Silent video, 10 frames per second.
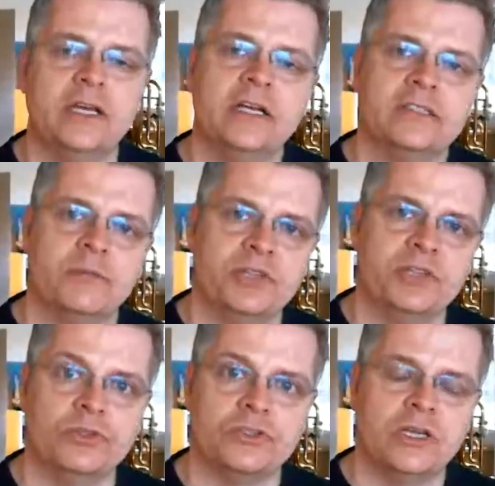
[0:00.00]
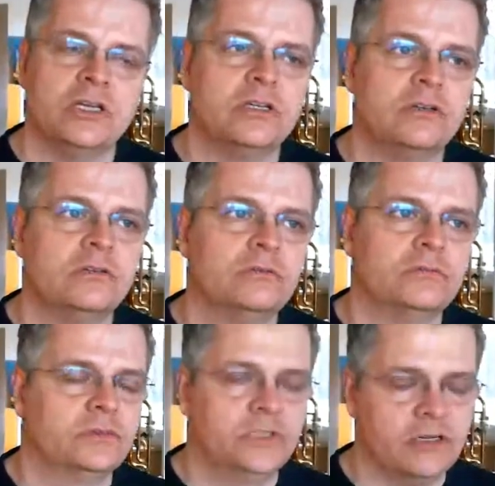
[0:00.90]
something that was
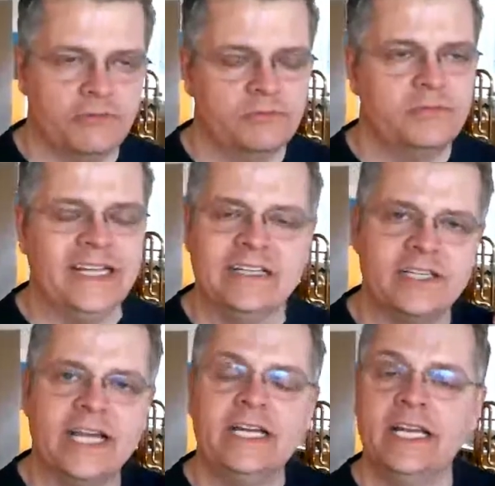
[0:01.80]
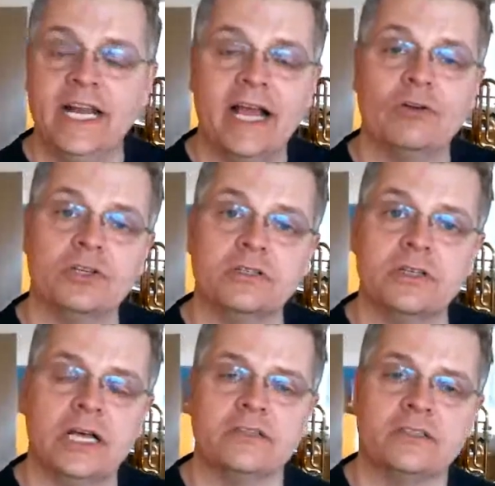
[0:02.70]
kind of insanely loud and
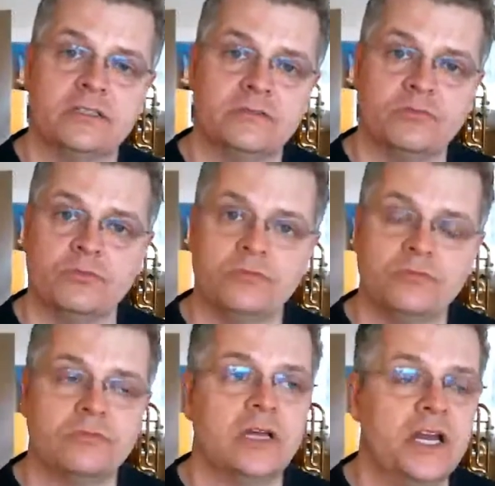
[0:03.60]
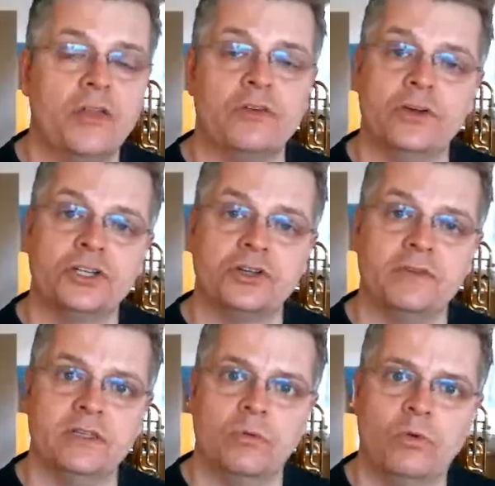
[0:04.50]
another version of
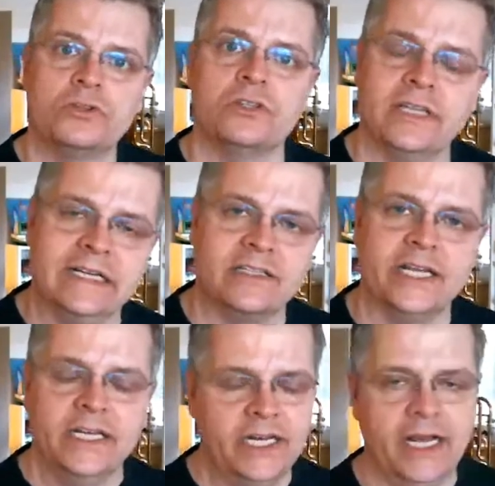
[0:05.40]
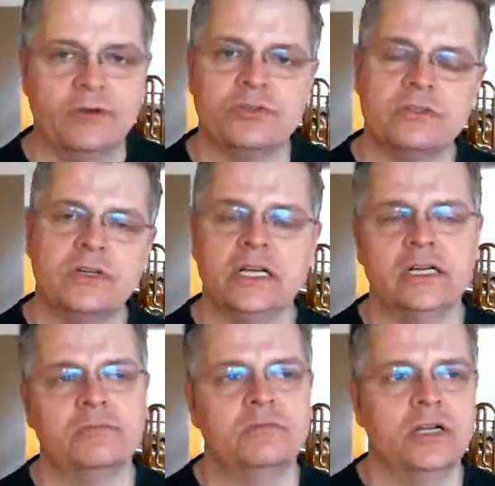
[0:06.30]
it that wasn't insanely loud,
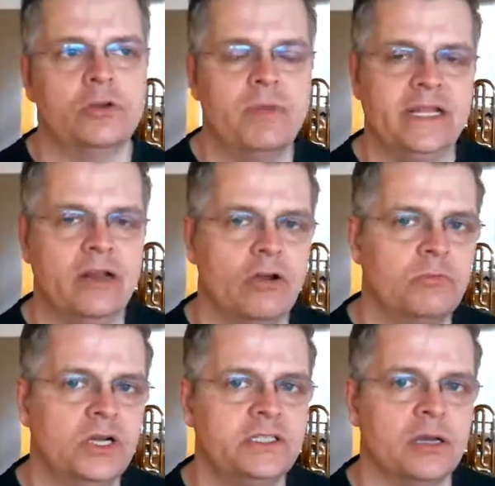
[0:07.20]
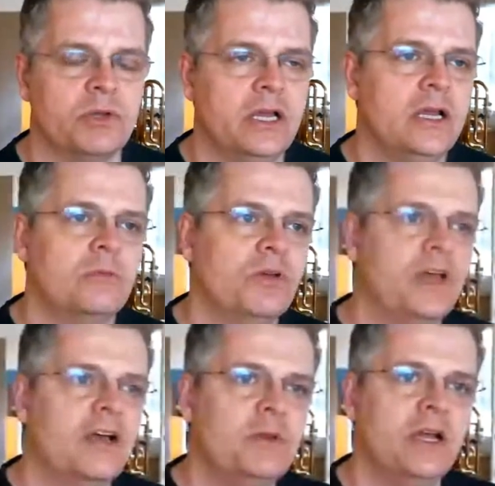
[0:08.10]
and could make their own minds up. But there
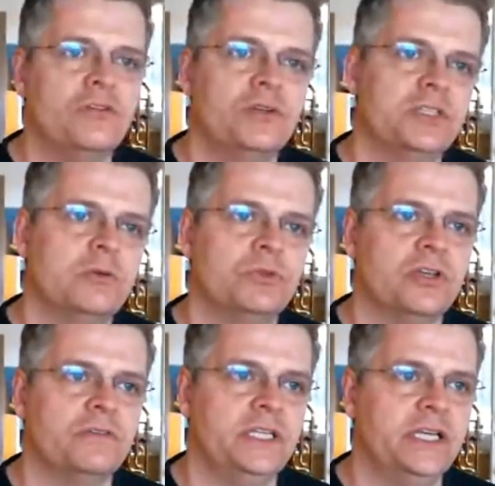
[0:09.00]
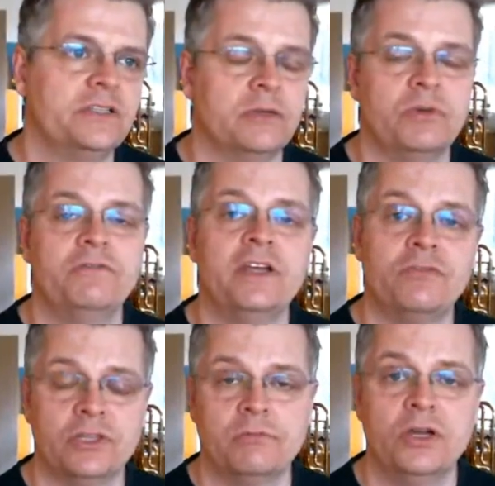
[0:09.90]
have been other examples over the years, and my
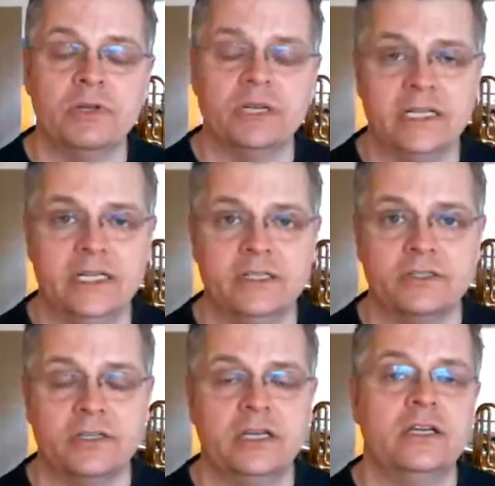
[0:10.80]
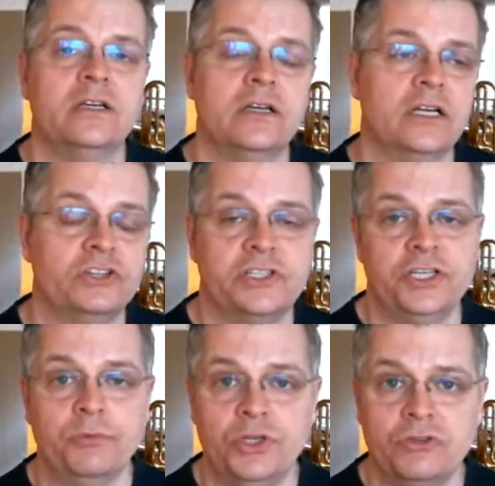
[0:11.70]
favorite at the moment is Dirty
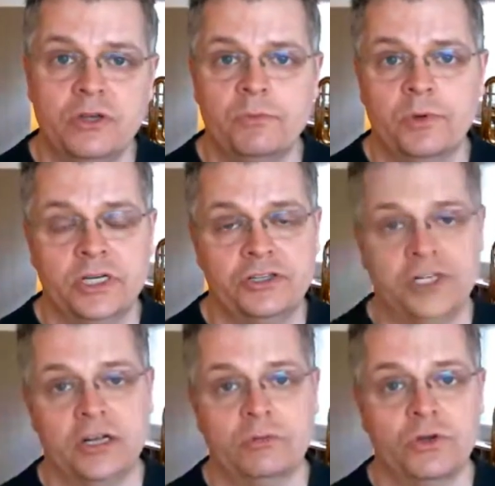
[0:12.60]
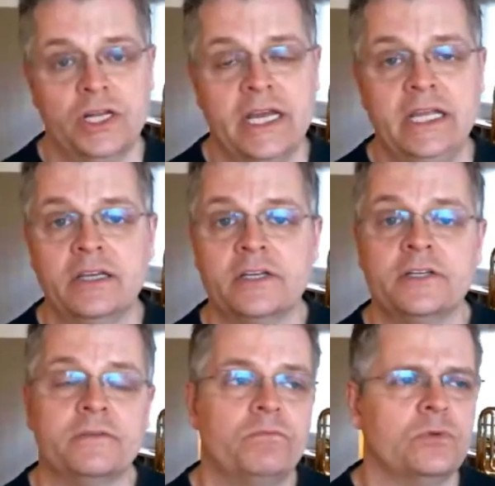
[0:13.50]
Computer by Janelle Monáe.
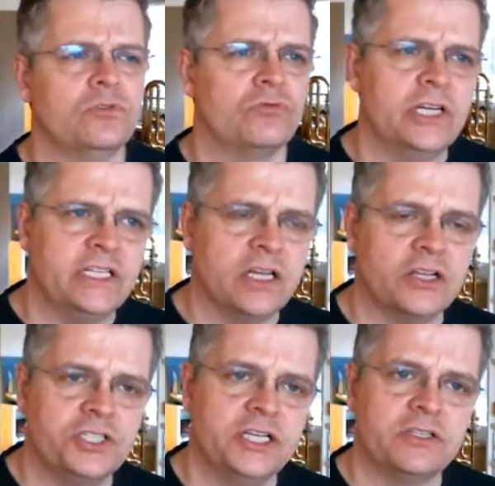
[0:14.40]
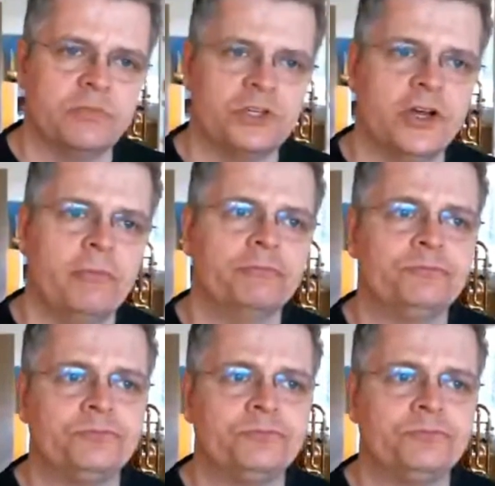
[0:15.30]
It was released last year sometime,